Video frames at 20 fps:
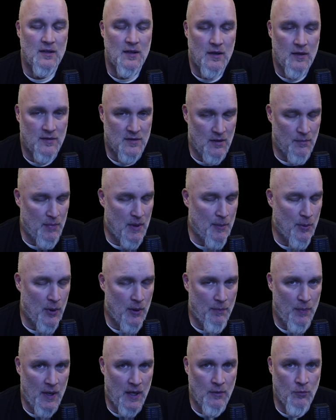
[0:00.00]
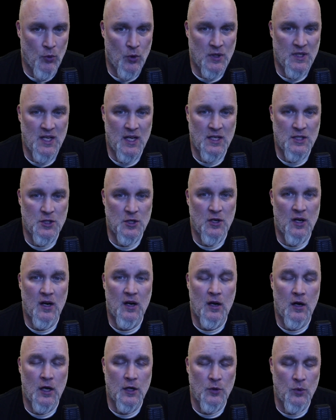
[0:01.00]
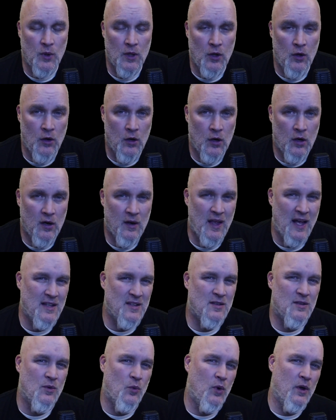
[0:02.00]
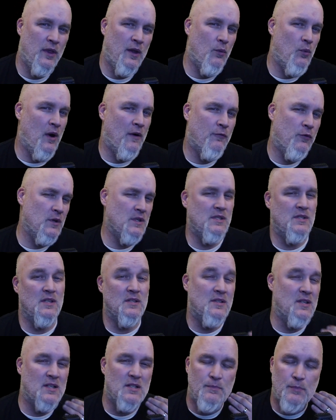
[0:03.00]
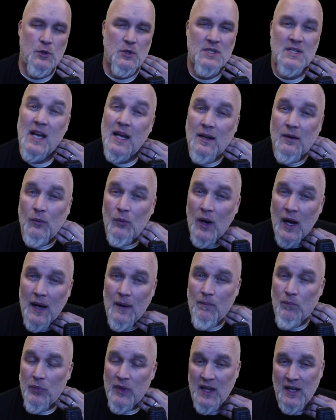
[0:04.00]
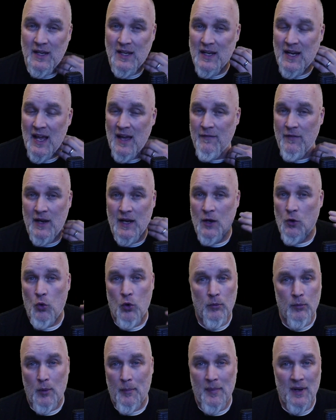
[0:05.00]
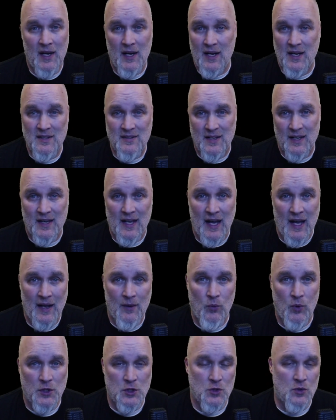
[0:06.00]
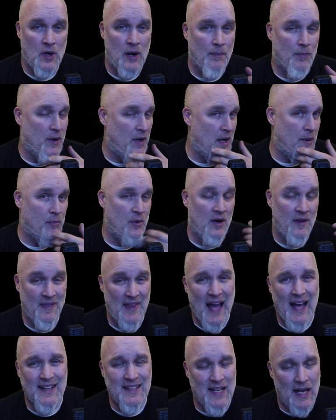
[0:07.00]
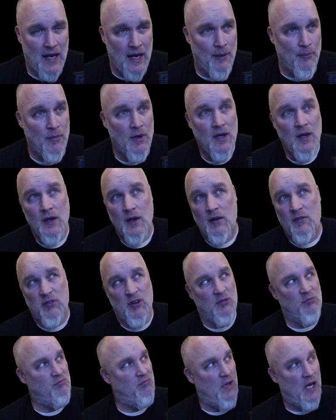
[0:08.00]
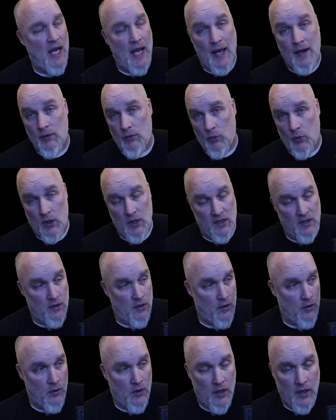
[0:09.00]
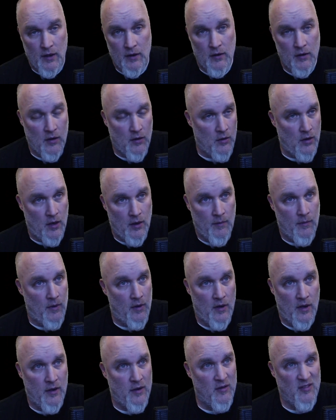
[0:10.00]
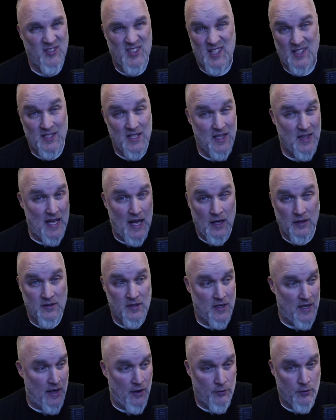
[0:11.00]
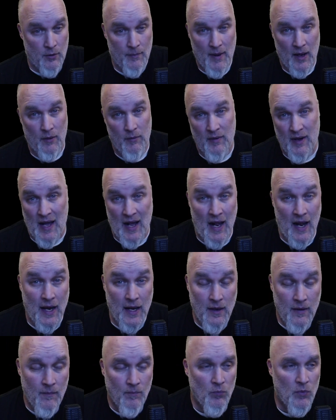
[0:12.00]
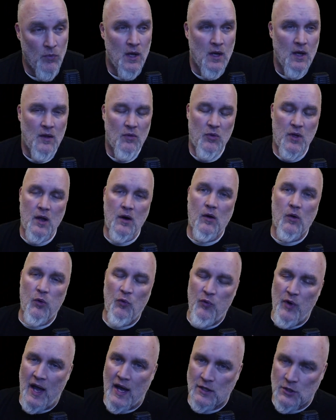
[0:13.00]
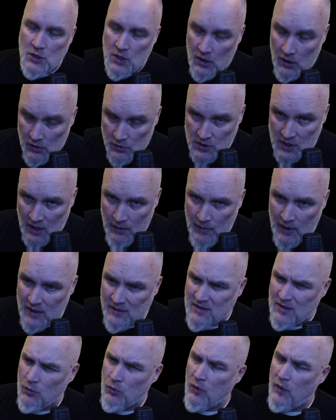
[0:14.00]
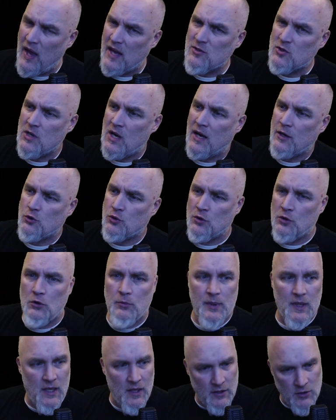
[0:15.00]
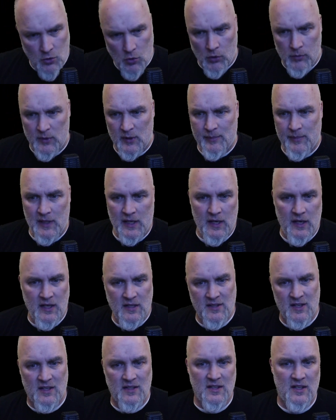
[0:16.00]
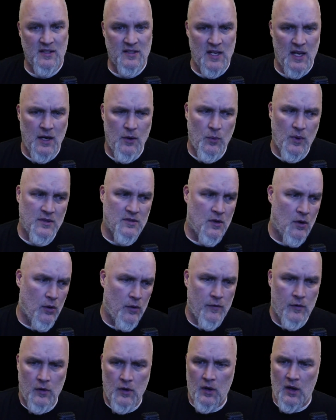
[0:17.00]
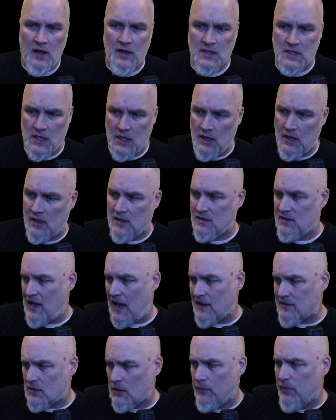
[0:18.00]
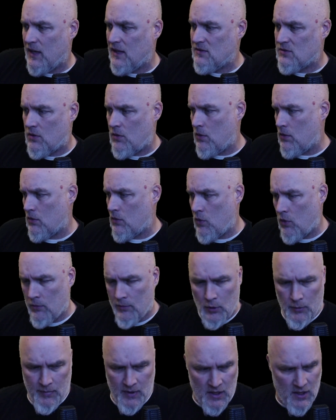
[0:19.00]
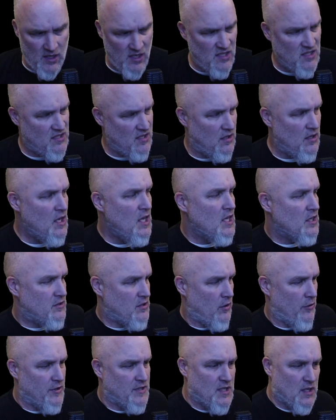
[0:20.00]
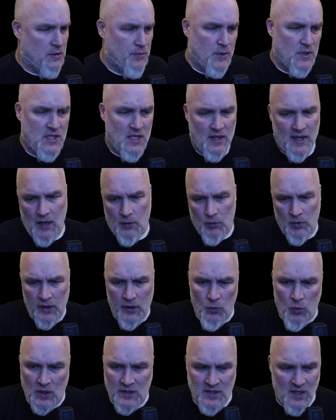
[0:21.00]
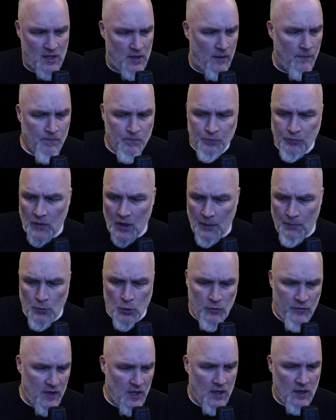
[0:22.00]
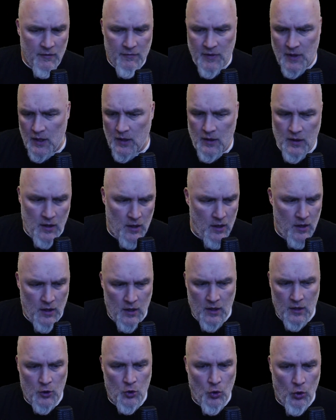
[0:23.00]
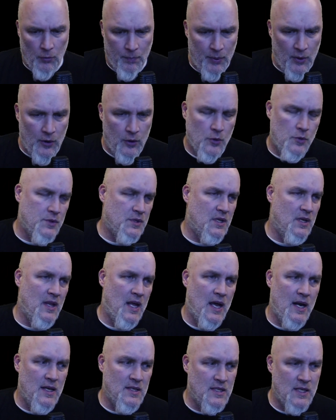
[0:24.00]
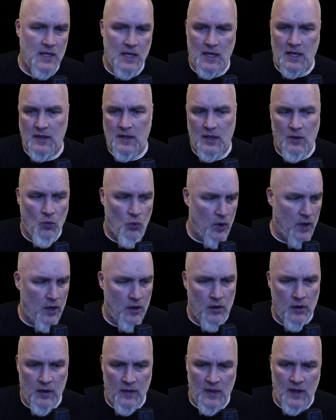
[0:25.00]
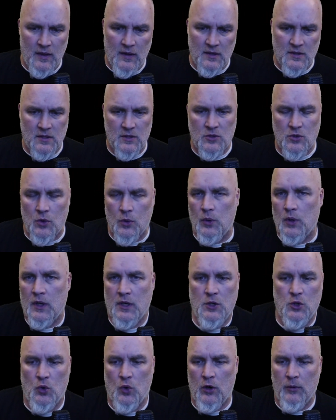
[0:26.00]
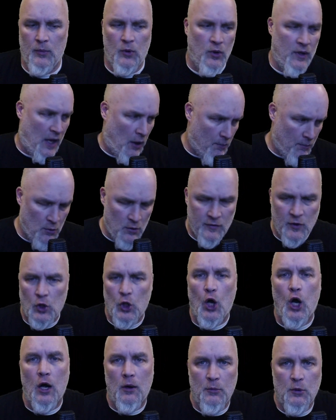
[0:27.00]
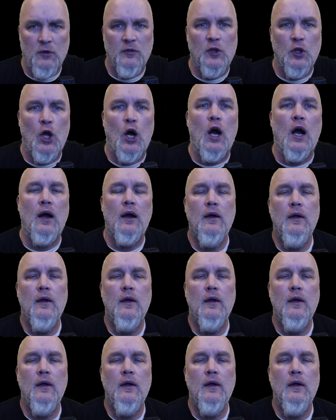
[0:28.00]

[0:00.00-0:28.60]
Some people that paid more attention hung on to it longer. That's the one that referenced the 6%, right? That didn't have any comorbidities that died, which dropped the number at that time from, I don't want to know, 100 or 160,000 uh, down to about nine. Then all the fact checkers came out and said, well, that's not true because comorbidities exist anyways, and COVID 19 exacerbates comorbidities. And so the 6%, that really wasn't a, a moving of the uh, goalposts, and that isn't anything weird, and that this is totally normal. Now move along, move along.